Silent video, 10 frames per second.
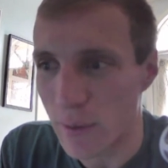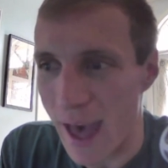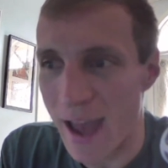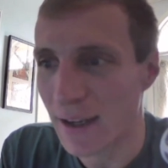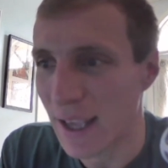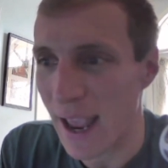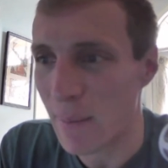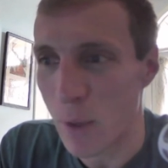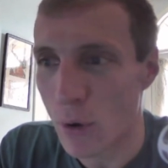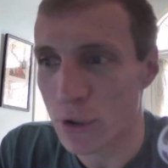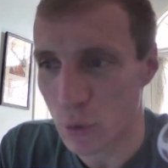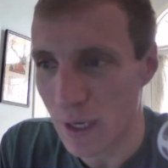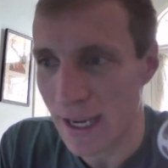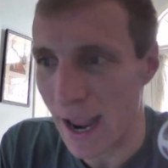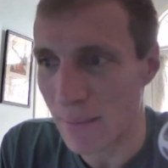That game, those
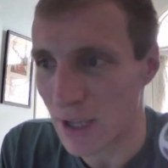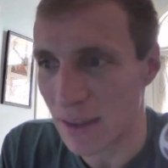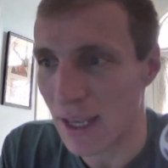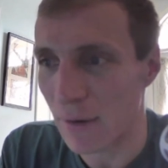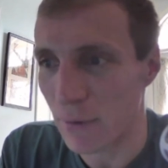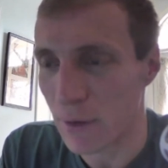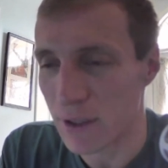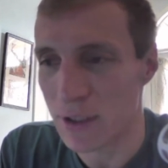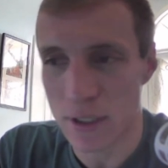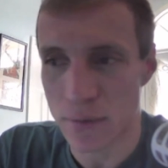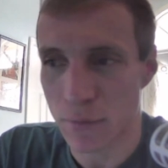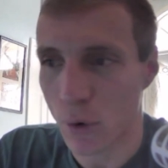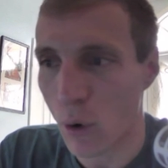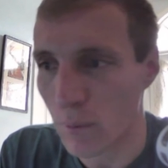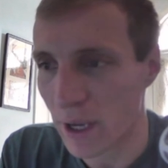three games, I think, for this season for
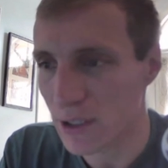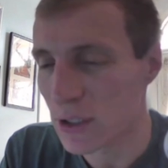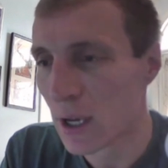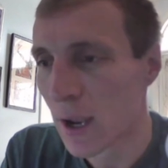Ole Miss,